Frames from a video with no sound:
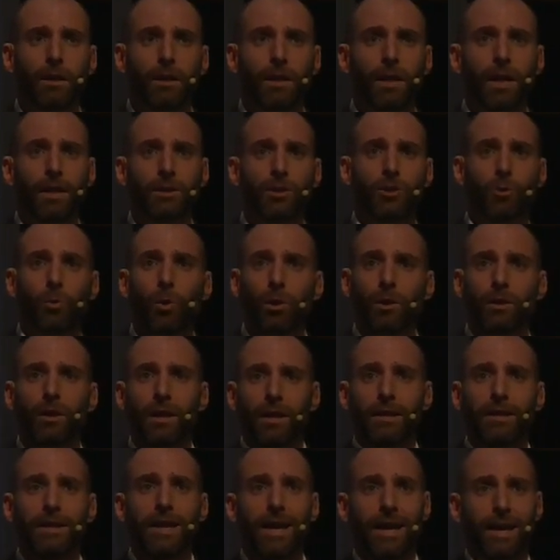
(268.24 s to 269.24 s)
And so what they
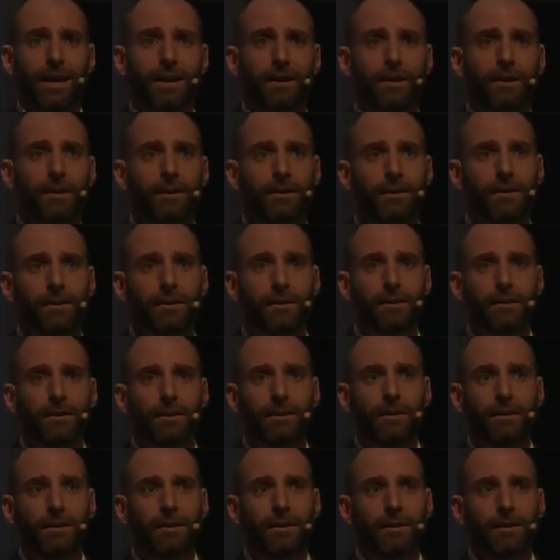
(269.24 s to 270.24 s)
did,
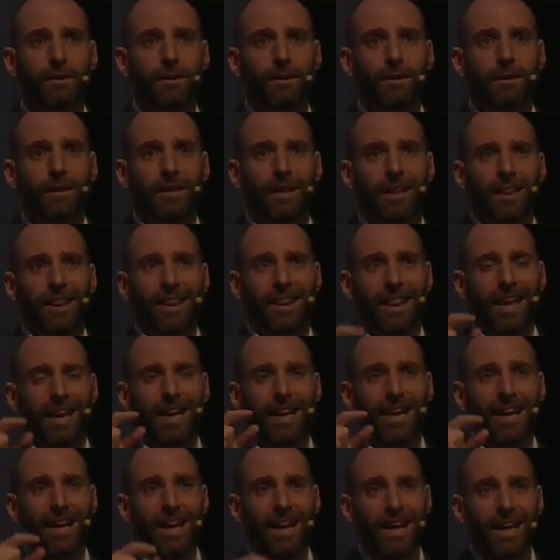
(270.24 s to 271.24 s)
they
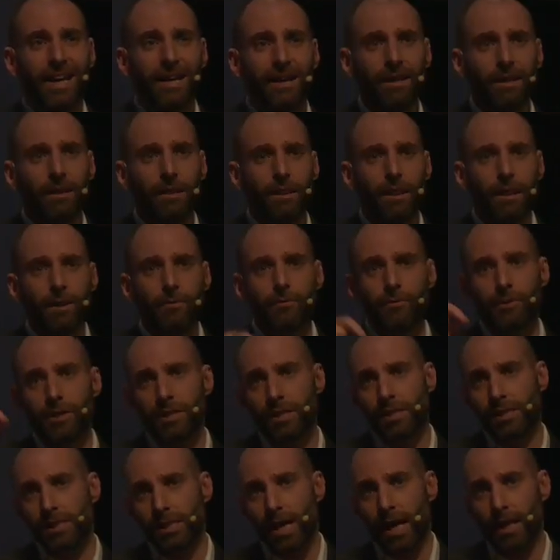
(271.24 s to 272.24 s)
linked the
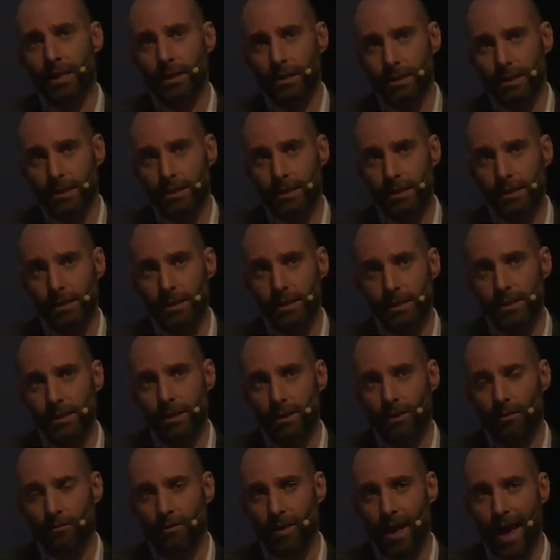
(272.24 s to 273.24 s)
results
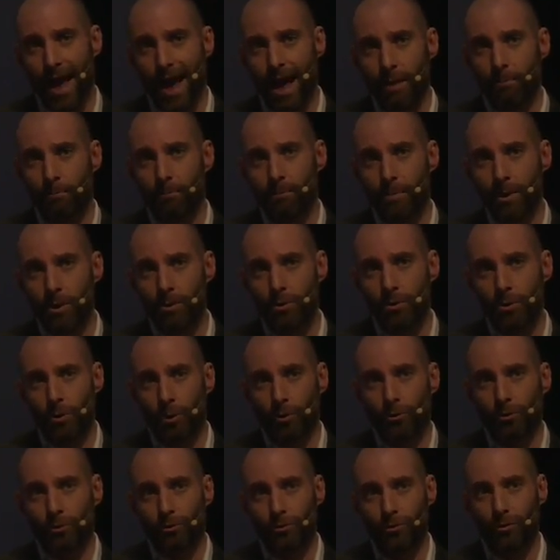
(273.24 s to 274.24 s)
of the happy or
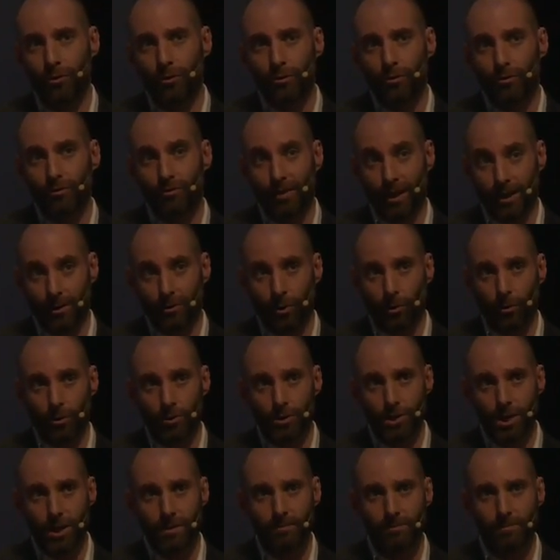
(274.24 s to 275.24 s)
not
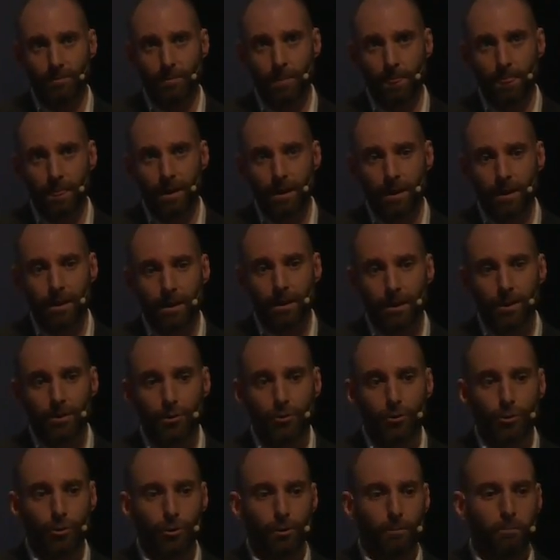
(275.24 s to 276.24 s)
technology
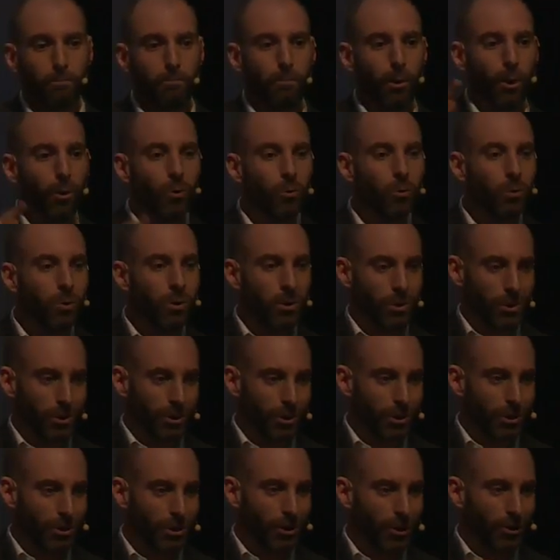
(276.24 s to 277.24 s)
to the
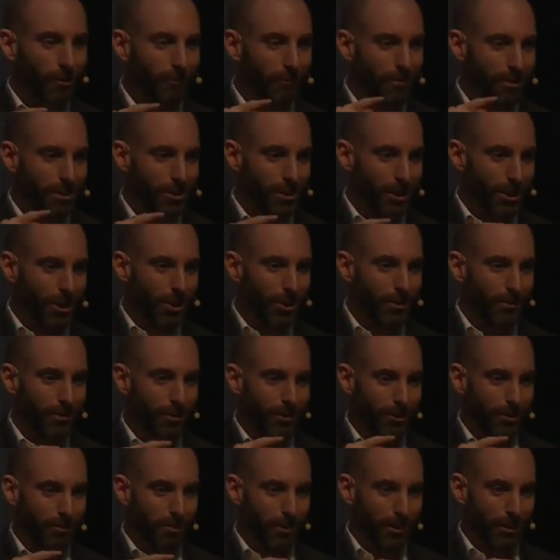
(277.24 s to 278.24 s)
bonus of the
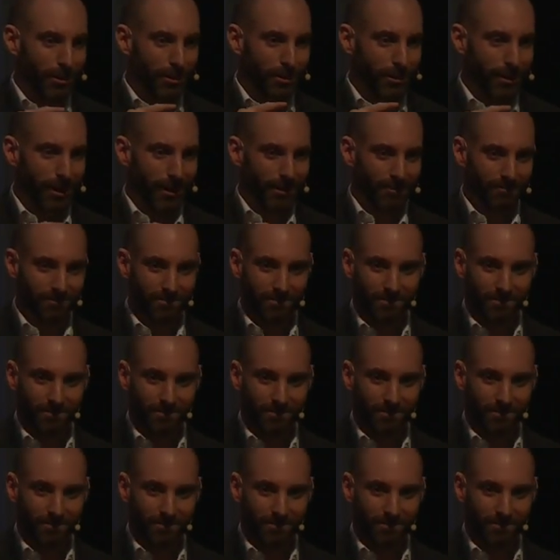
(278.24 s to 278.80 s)
security personnel.